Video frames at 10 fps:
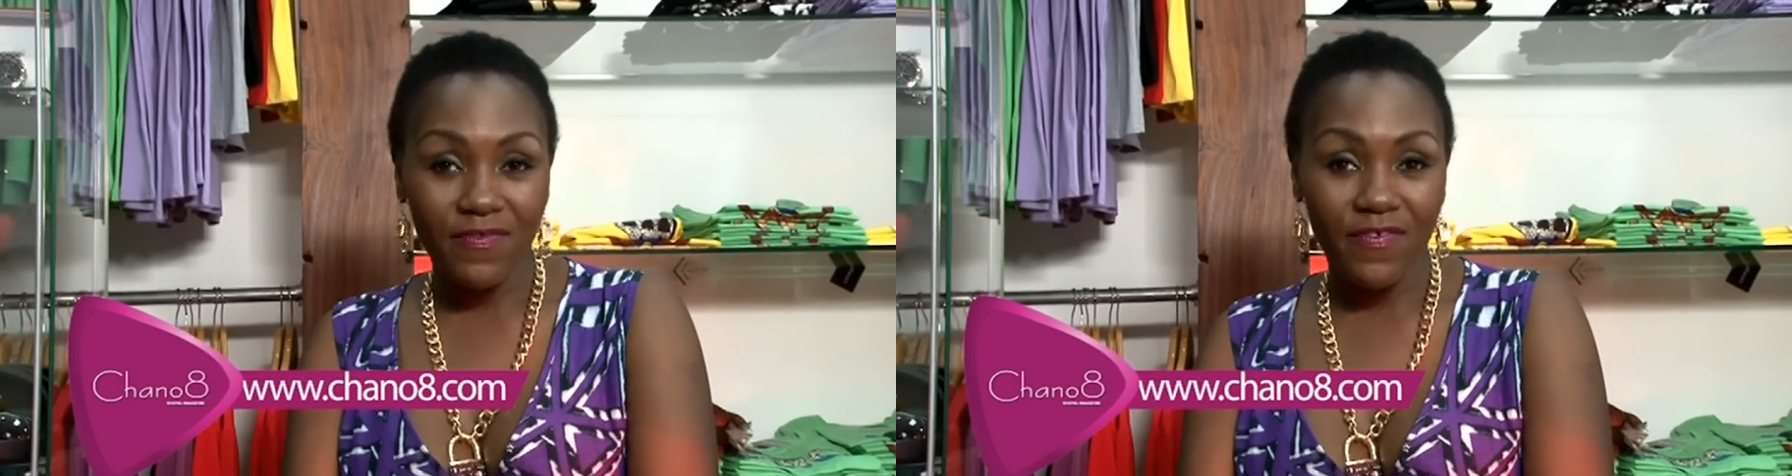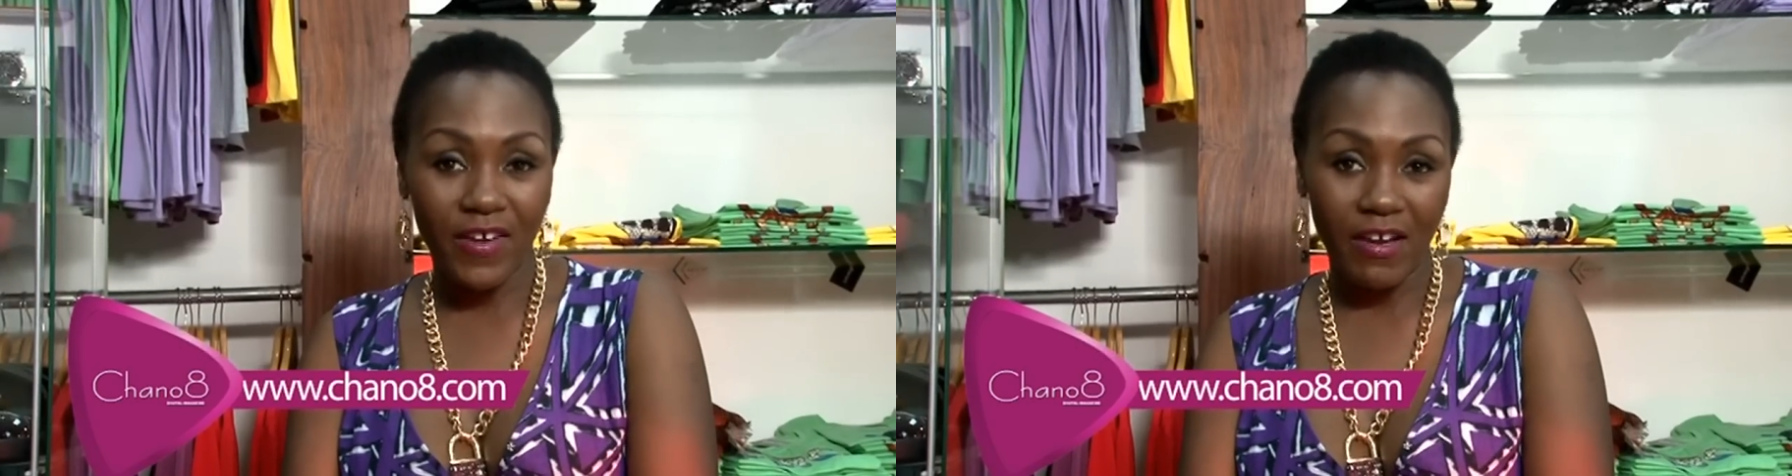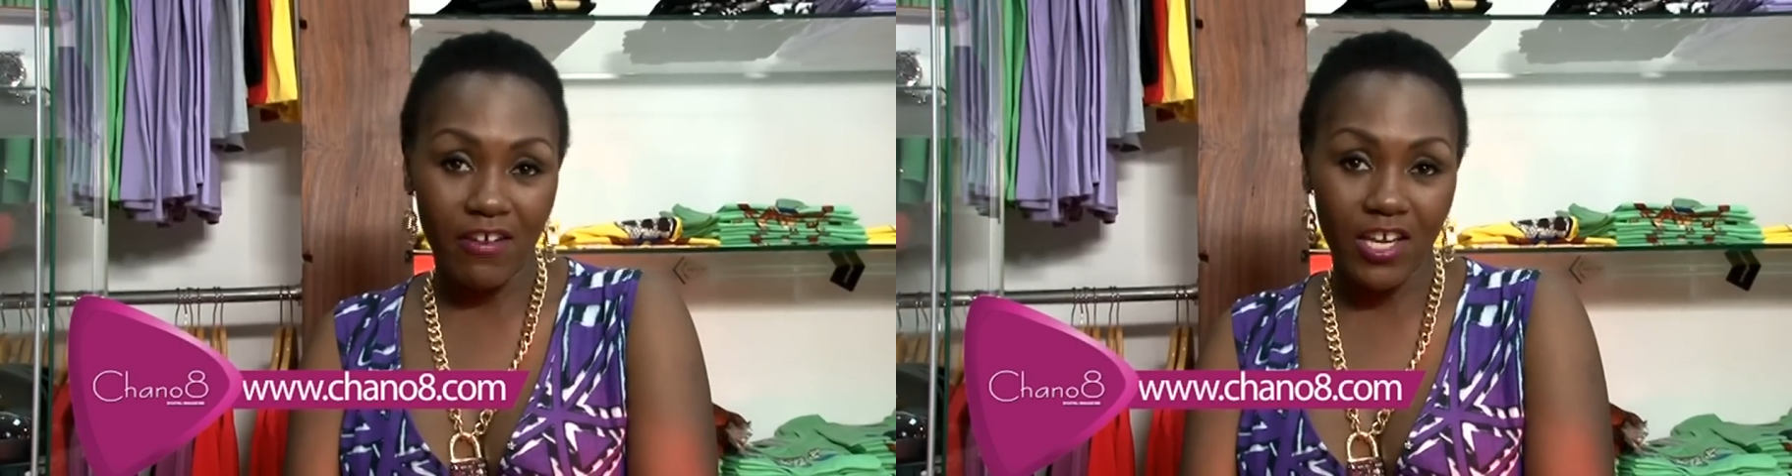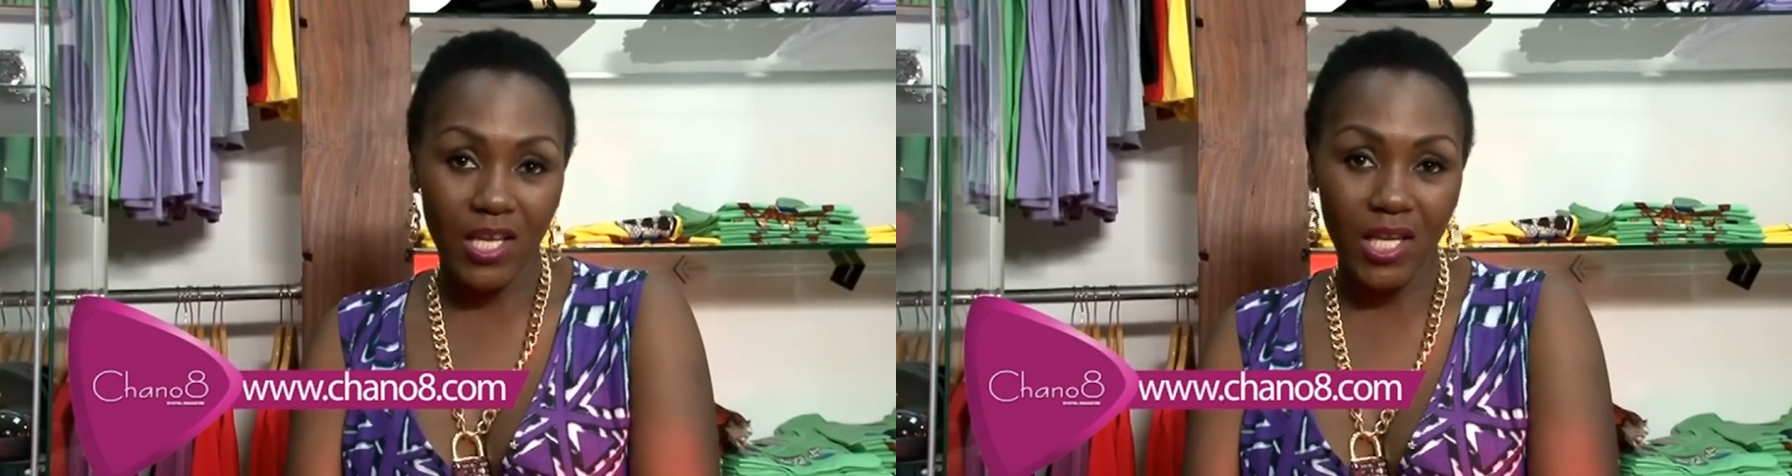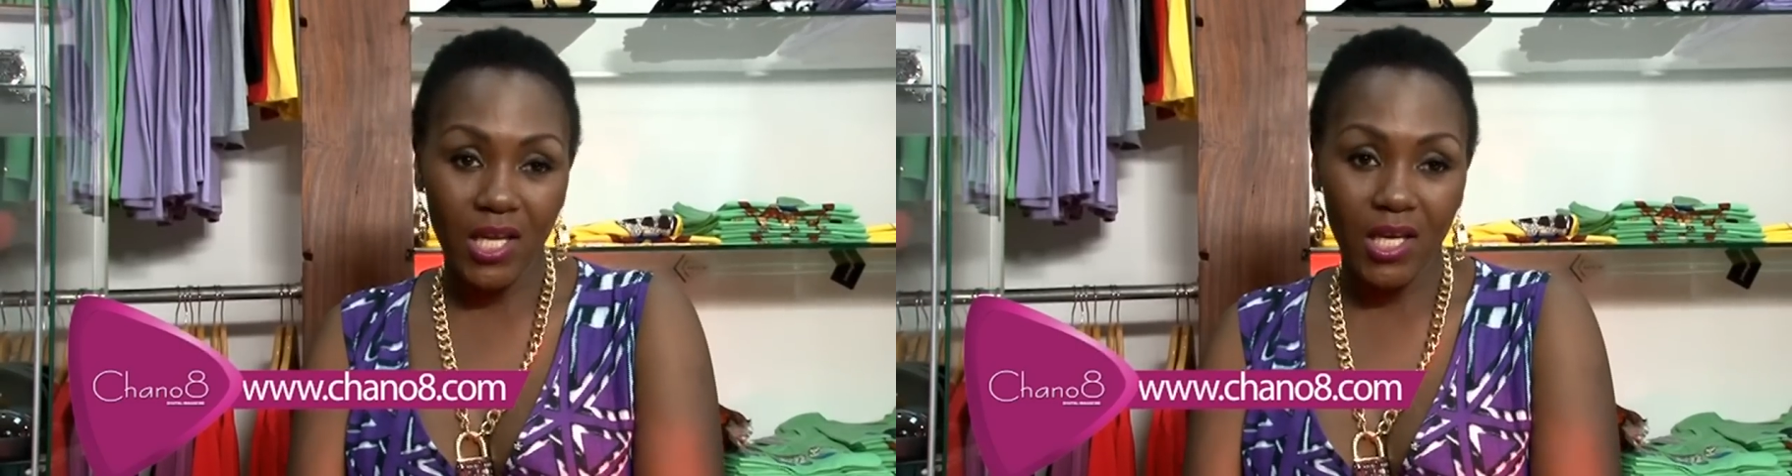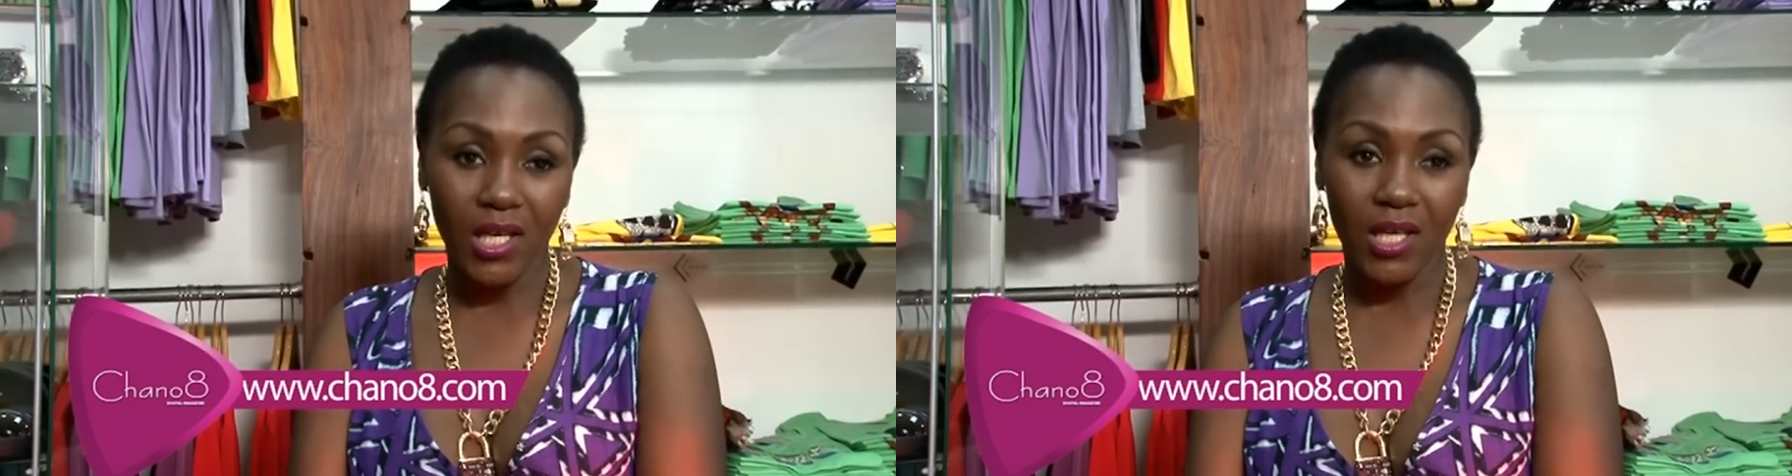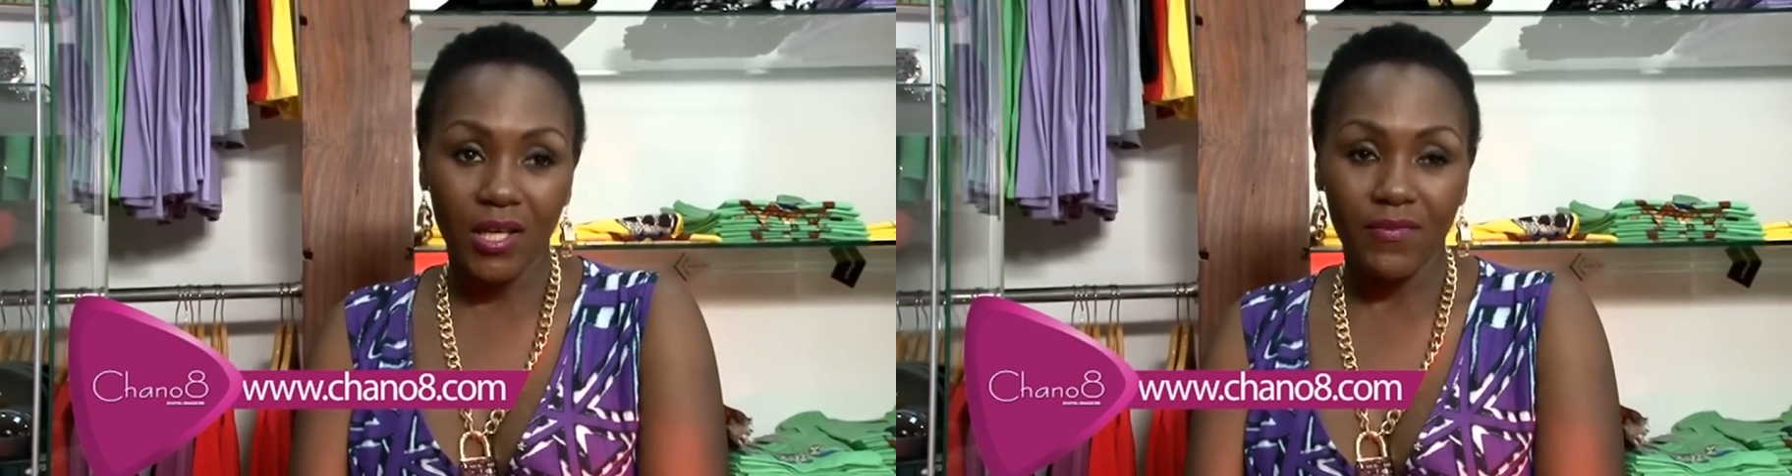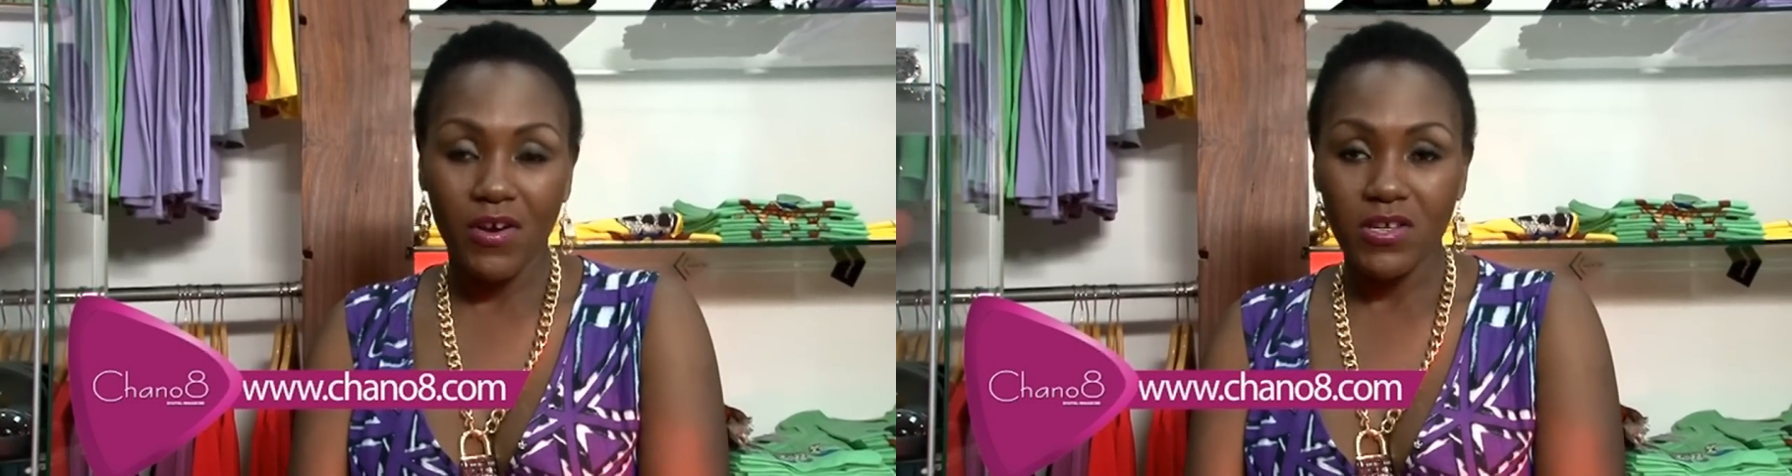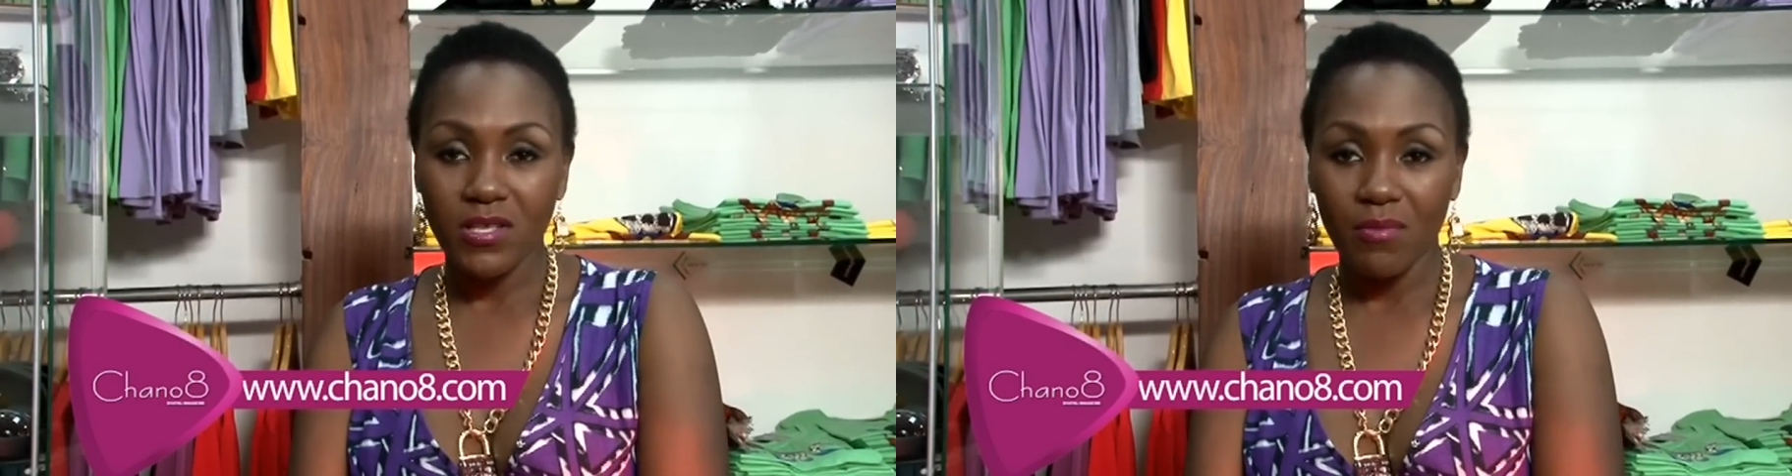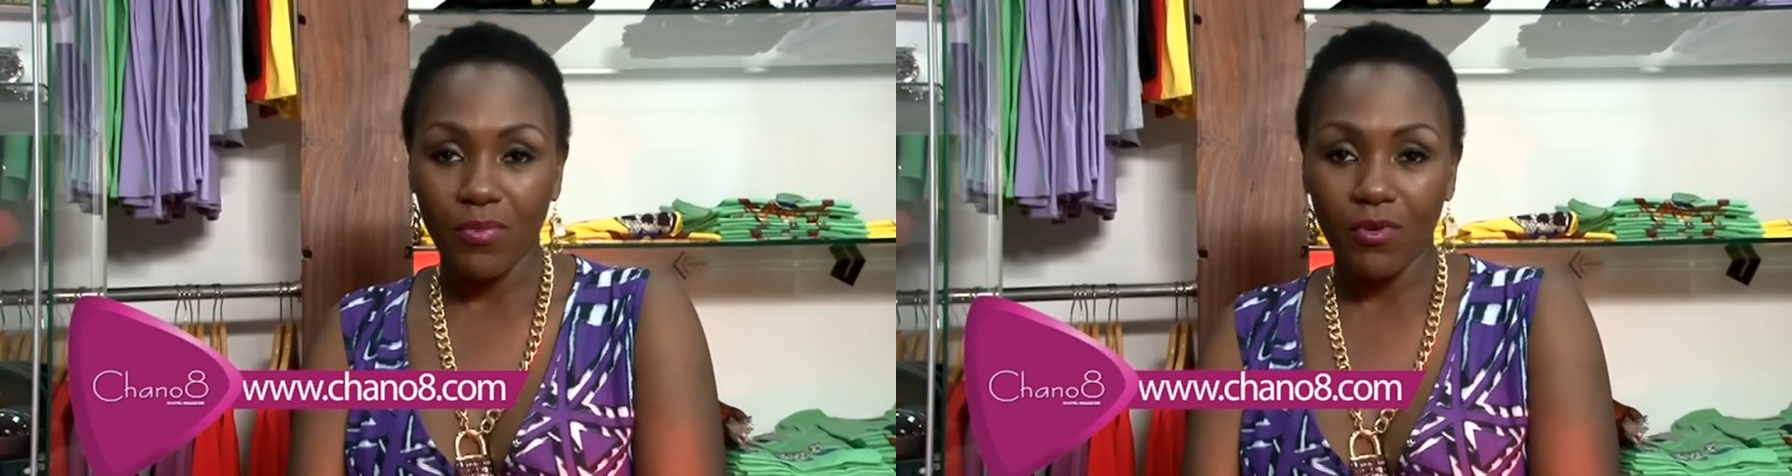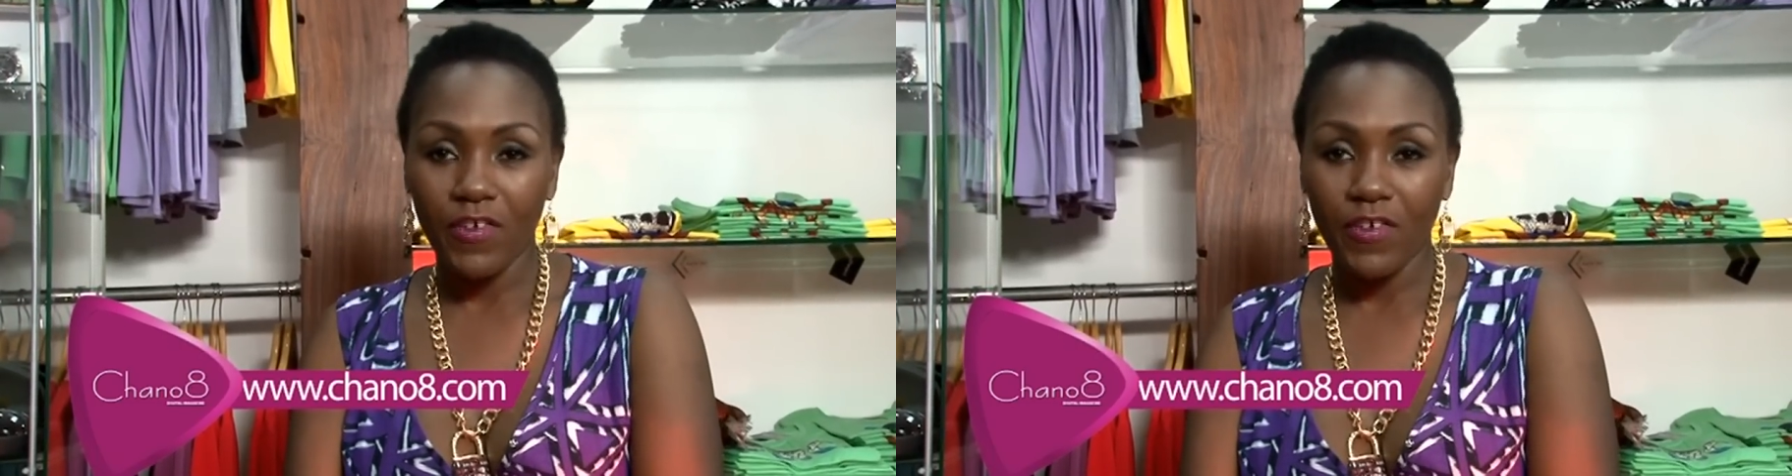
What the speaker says: a very simple,